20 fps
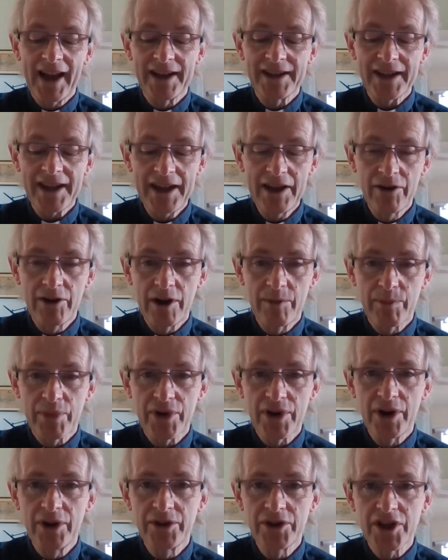and
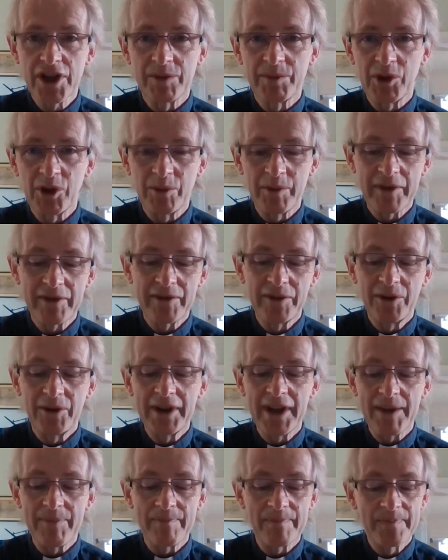irreproachable
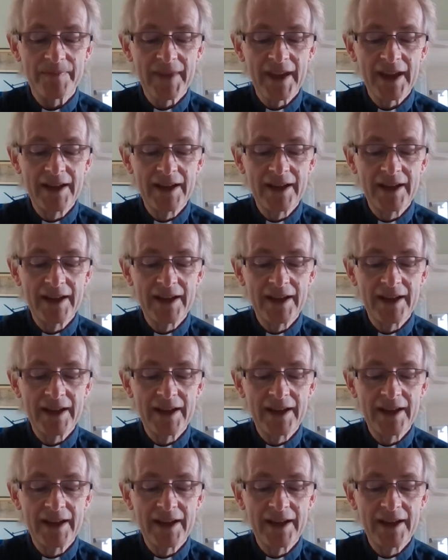before him,